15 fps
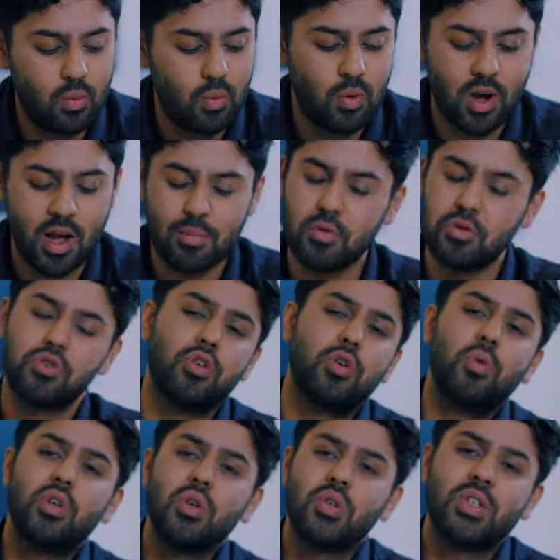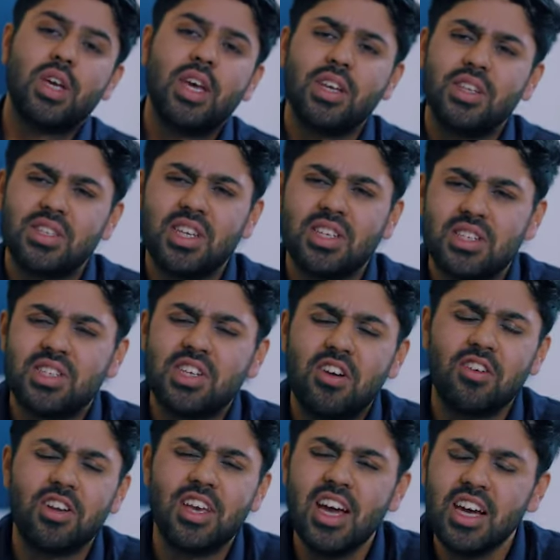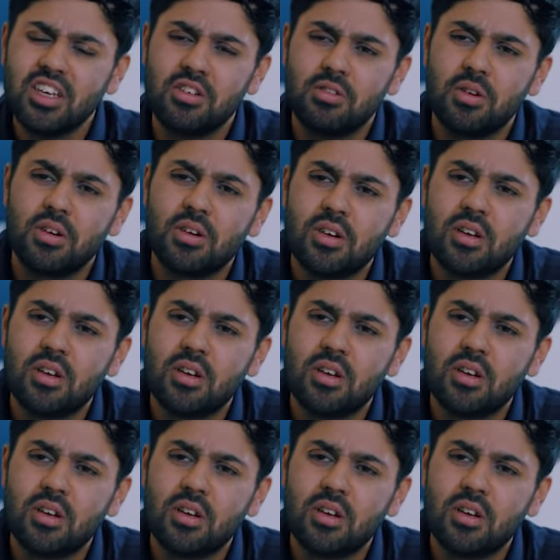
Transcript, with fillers: Well, I'm not sure what you're saying is necessarily accurate.